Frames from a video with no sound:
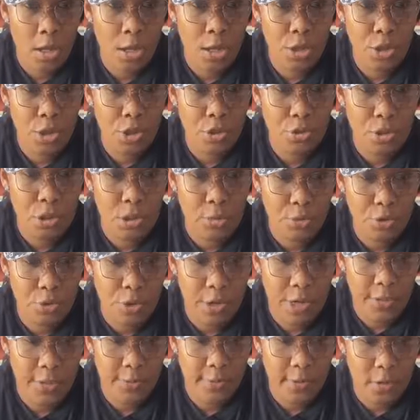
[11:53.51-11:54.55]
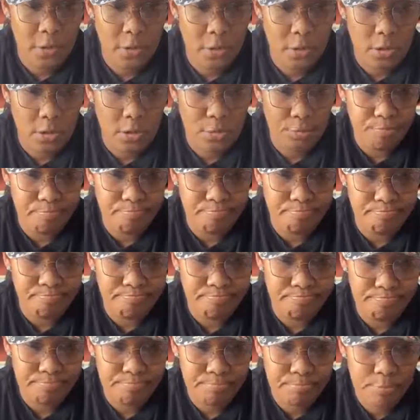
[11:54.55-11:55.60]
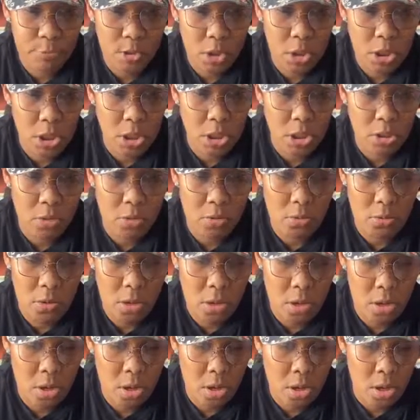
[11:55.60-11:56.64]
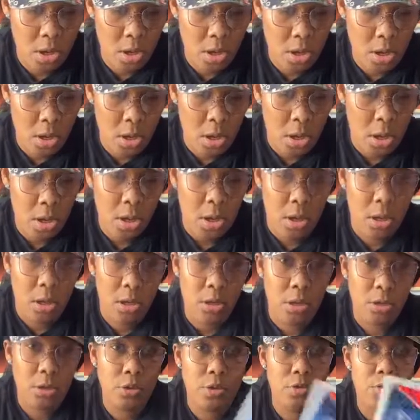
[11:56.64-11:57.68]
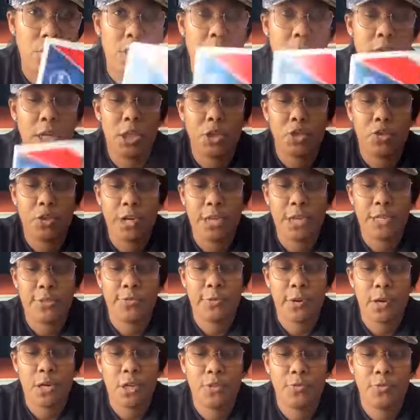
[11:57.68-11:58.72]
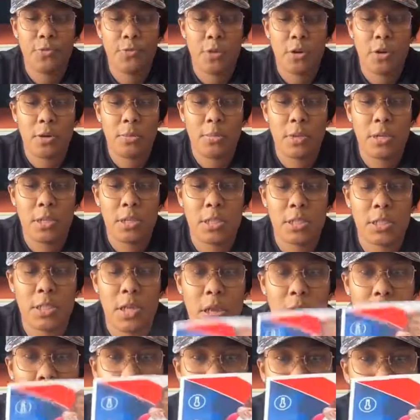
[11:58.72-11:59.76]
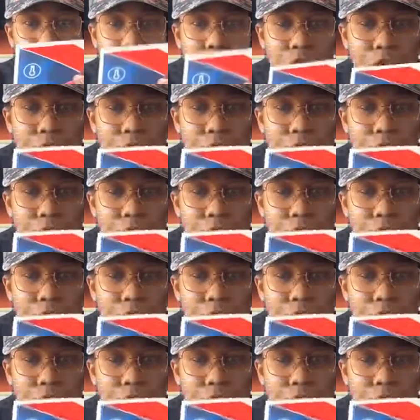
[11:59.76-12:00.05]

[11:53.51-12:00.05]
get you some transfers. So you can get transfers from Styles